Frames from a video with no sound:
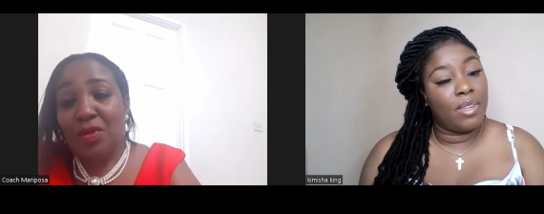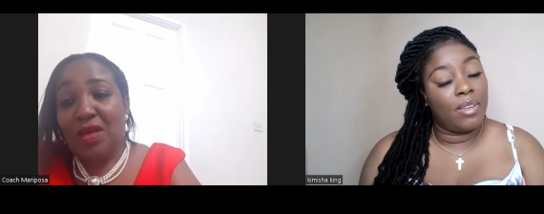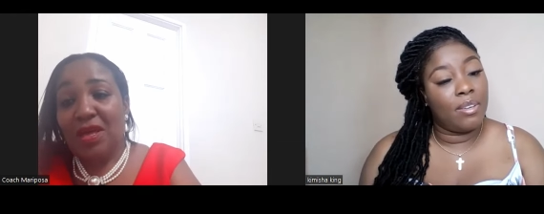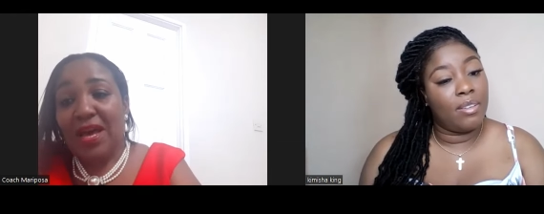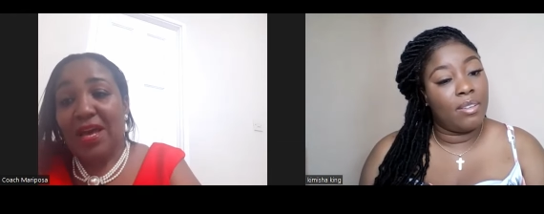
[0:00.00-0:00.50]

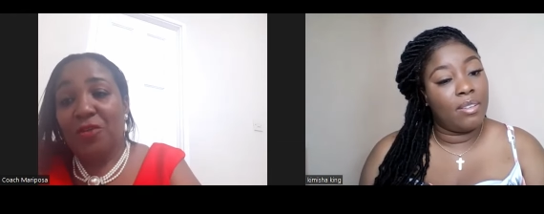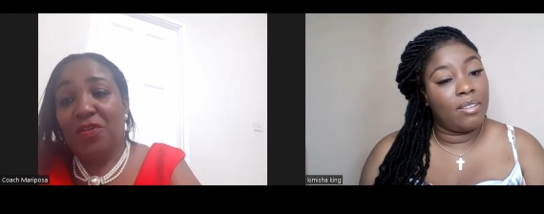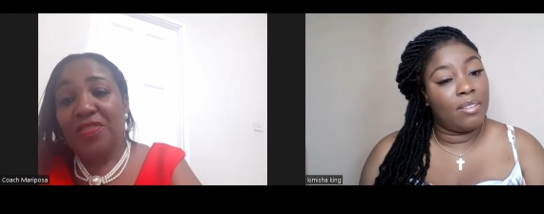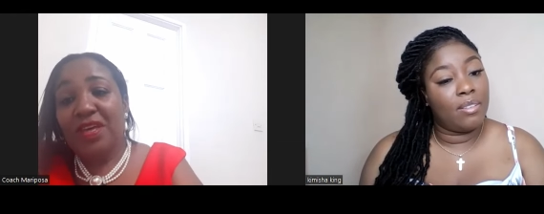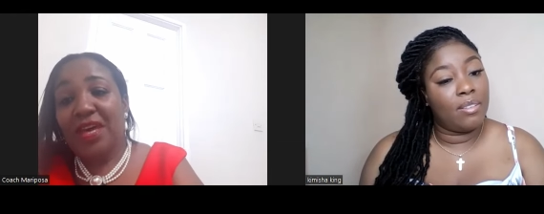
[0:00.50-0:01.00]
Speaker 1: yeah, I
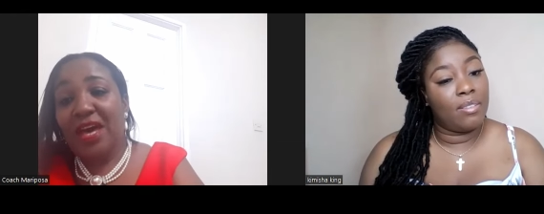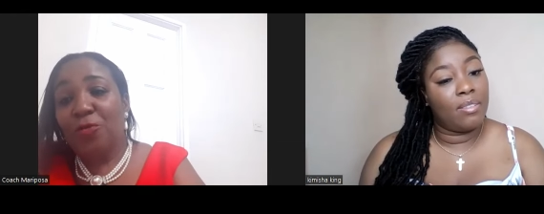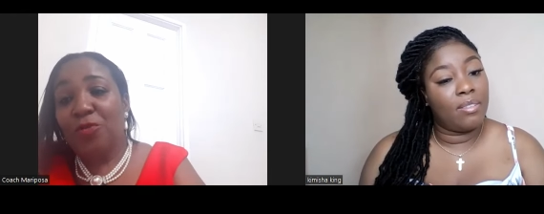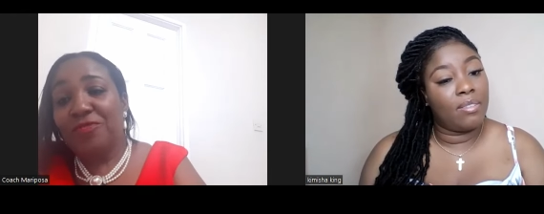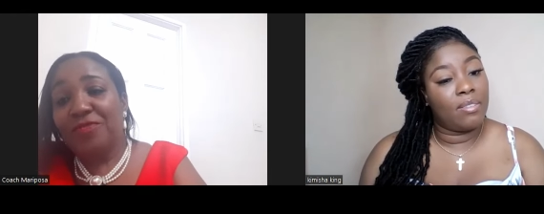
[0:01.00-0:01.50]
don't think I
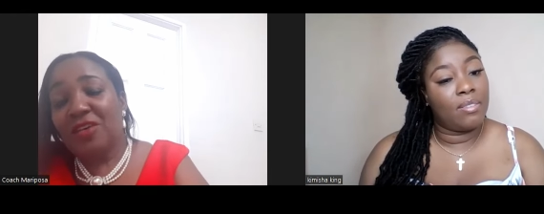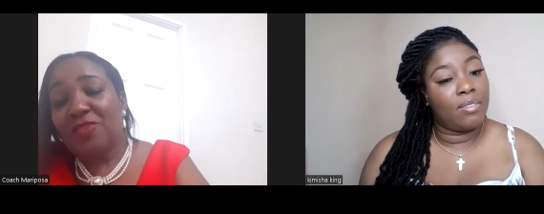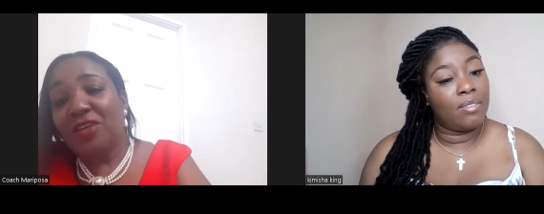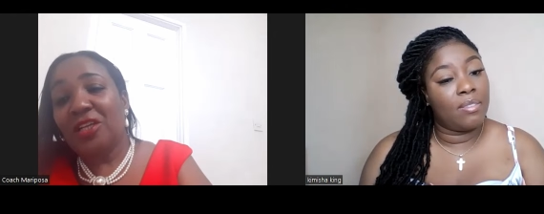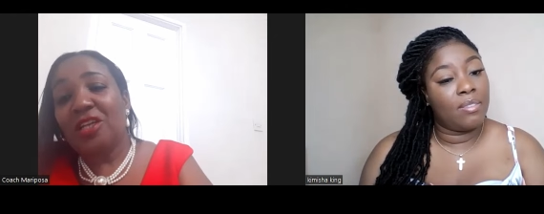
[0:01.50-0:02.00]
would have
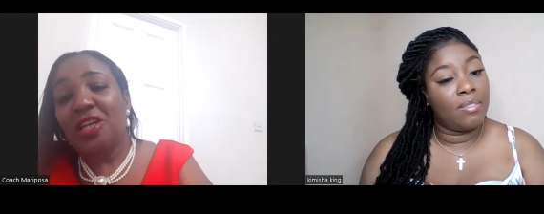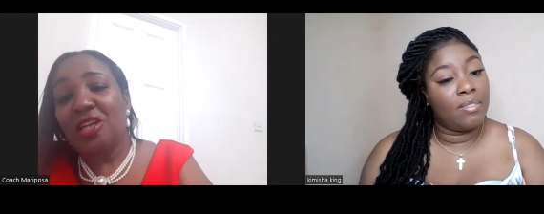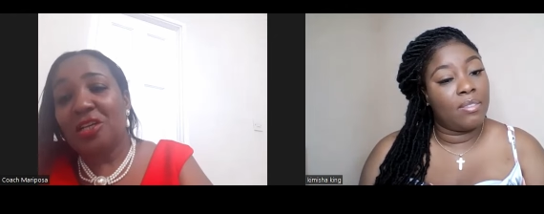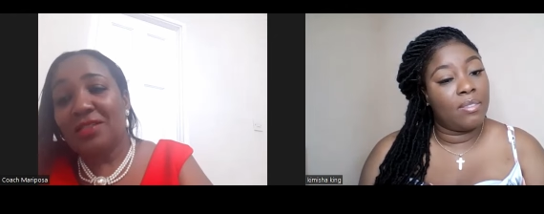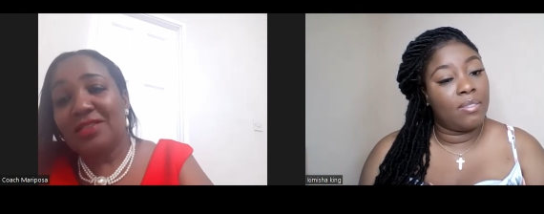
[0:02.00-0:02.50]
even
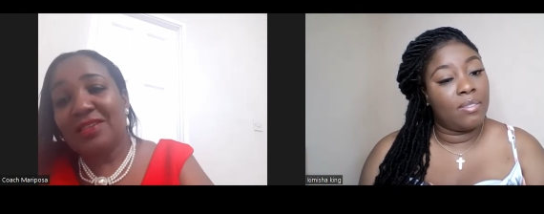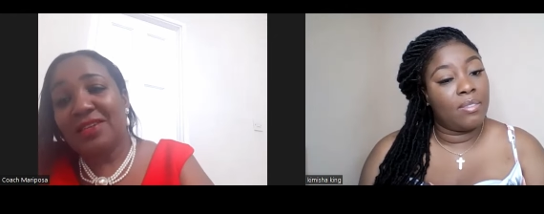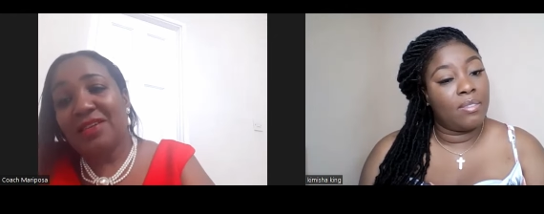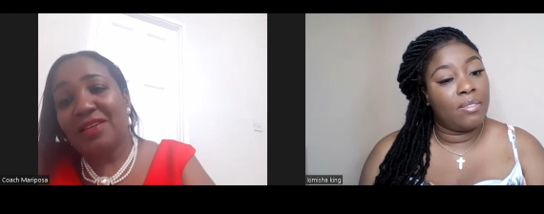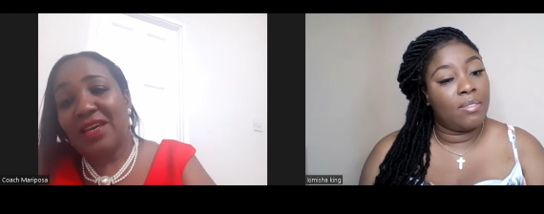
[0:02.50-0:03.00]
looked
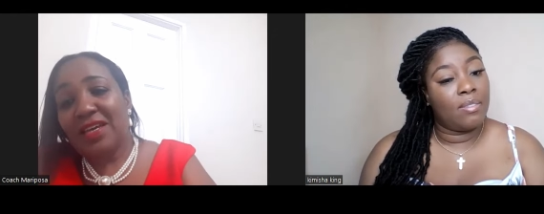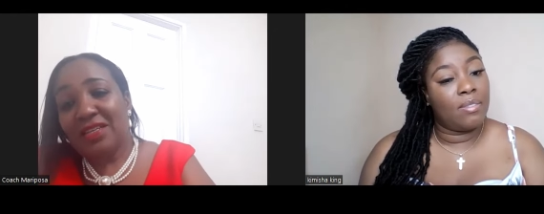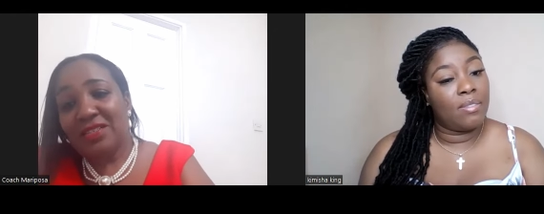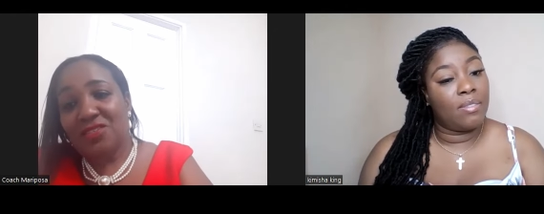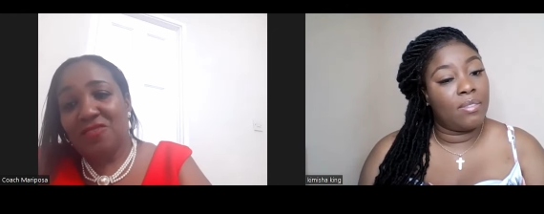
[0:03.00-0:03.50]
in
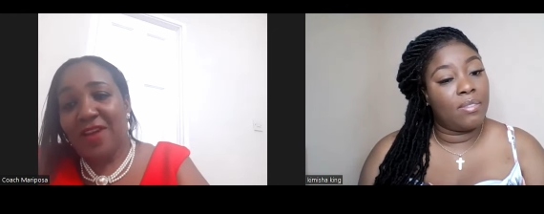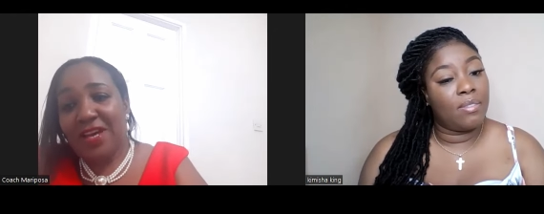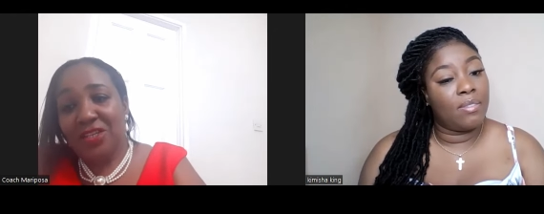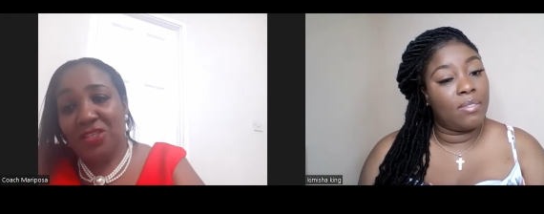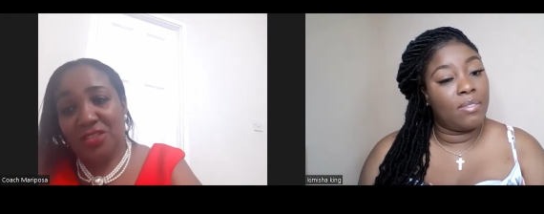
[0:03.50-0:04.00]
his
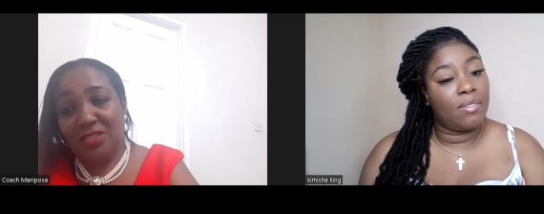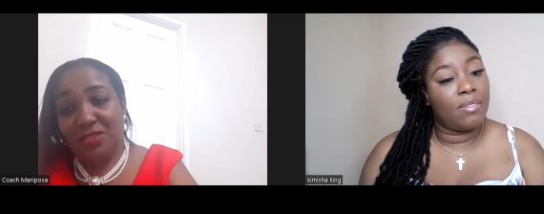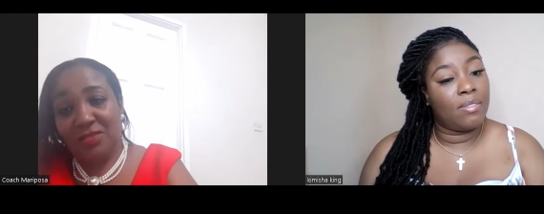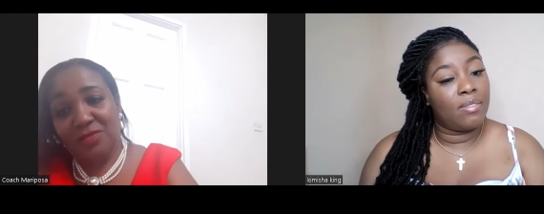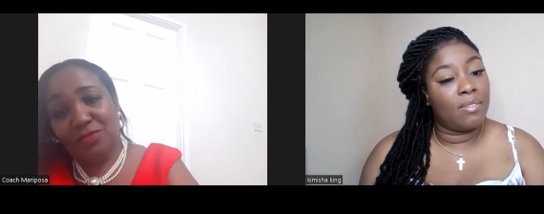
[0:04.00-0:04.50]
direction.
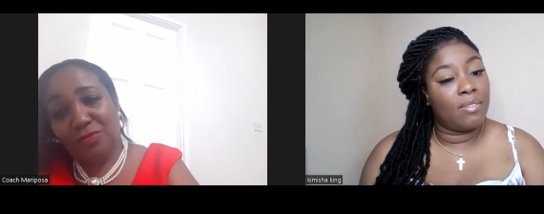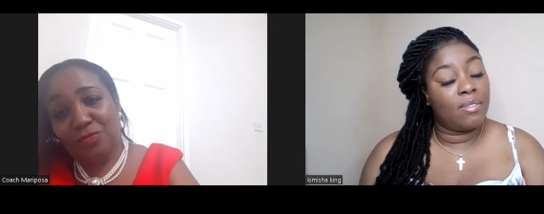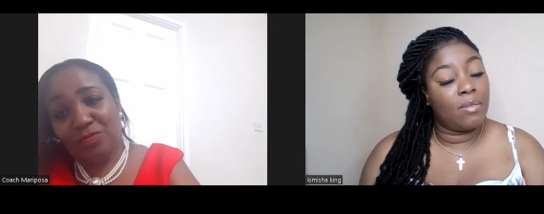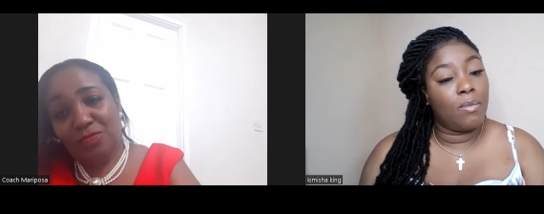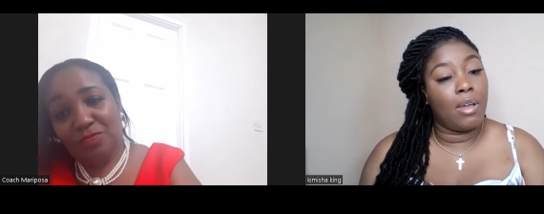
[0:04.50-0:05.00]

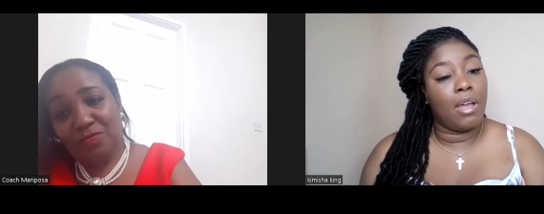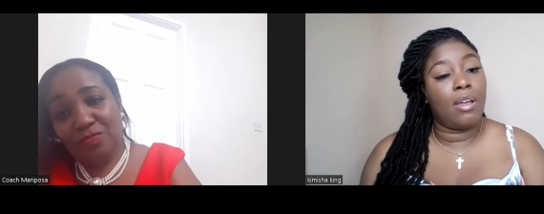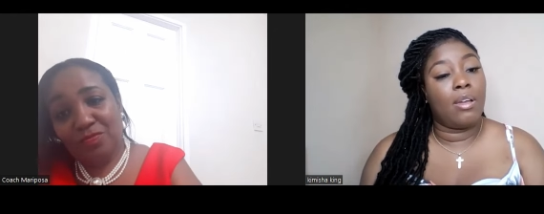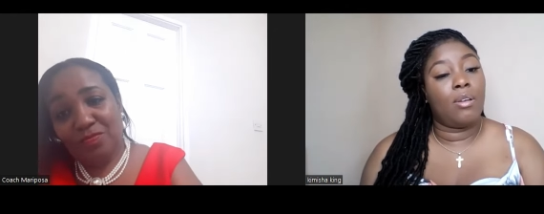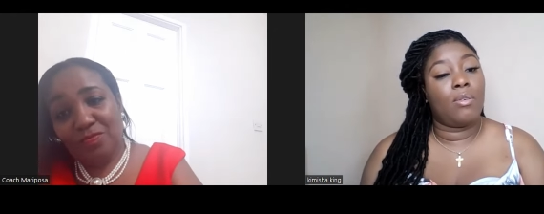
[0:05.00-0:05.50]

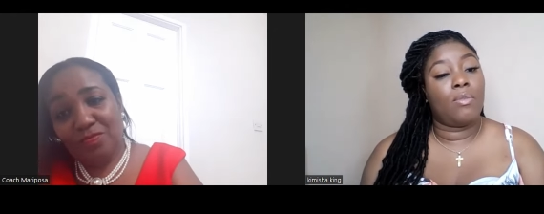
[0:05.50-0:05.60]
Speaker 2: Wow.